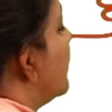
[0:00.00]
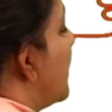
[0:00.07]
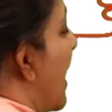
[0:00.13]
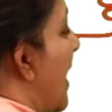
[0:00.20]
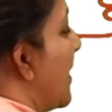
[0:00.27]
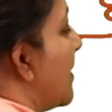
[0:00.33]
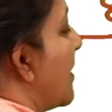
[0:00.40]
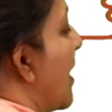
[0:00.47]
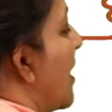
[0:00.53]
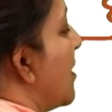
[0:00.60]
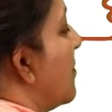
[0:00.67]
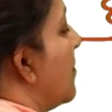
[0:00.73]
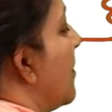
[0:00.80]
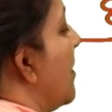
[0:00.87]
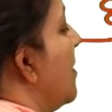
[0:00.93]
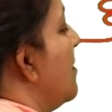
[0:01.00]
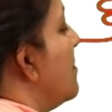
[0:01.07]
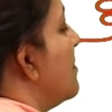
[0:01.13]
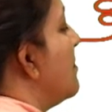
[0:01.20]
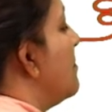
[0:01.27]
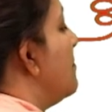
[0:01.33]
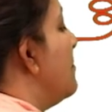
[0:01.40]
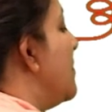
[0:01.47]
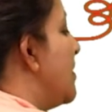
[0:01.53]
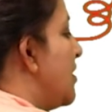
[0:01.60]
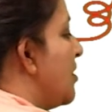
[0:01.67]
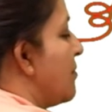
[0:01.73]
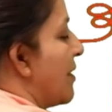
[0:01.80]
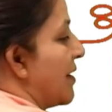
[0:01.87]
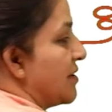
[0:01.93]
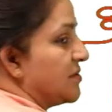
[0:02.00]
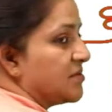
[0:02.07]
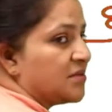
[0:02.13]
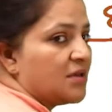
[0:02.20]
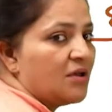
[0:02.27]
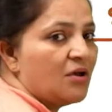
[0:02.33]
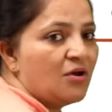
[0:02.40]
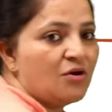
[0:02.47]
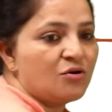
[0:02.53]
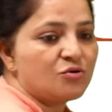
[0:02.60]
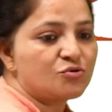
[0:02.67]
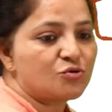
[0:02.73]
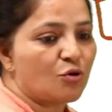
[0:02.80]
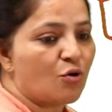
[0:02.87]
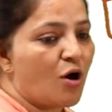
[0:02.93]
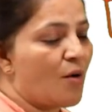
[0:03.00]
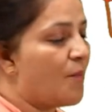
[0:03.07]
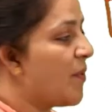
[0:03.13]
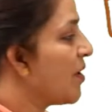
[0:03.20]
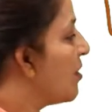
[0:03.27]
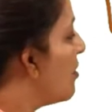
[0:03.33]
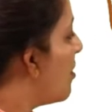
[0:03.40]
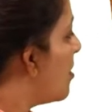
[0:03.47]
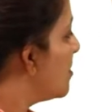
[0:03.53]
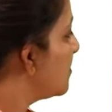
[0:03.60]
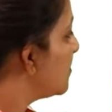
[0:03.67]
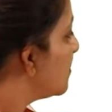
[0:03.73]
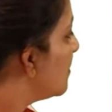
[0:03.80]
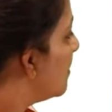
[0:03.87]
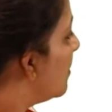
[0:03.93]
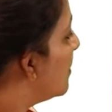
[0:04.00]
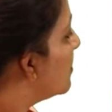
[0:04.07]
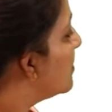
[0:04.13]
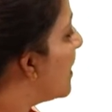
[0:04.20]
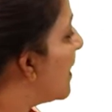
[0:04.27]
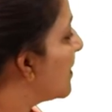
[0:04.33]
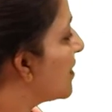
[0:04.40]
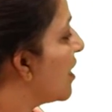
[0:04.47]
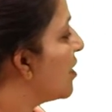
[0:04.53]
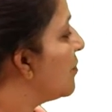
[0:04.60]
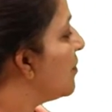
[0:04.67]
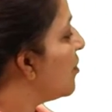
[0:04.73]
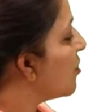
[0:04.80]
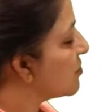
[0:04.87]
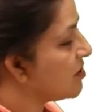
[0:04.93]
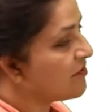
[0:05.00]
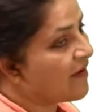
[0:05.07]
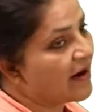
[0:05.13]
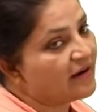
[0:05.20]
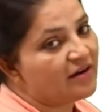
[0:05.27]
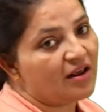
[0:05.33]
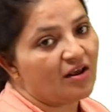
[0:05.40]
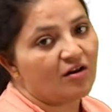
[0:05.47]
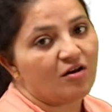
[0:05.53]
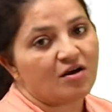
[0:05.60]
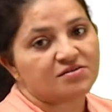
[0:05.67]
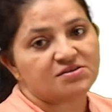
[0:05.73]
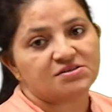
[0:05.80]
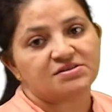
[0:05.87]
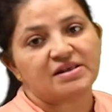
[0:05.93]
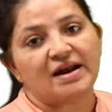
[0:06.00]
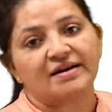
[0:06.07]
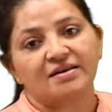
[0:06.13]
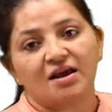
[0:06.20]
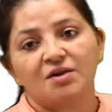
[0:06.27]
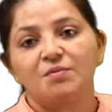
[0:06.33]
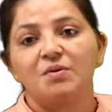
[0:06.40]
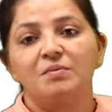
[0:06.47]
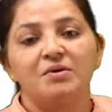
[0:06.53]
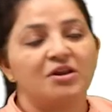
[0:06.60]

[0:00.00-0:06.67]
that can be minimized. So copper loss that can be or the winding losses that can be